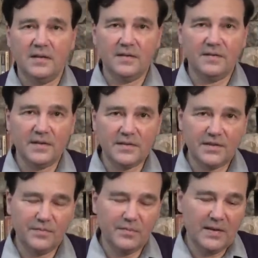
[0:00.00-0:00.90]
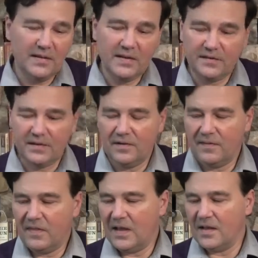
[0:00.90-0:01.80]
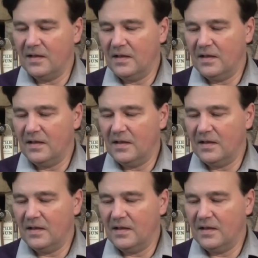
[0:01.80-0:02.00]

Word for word: That's an achievement and that's a good thing.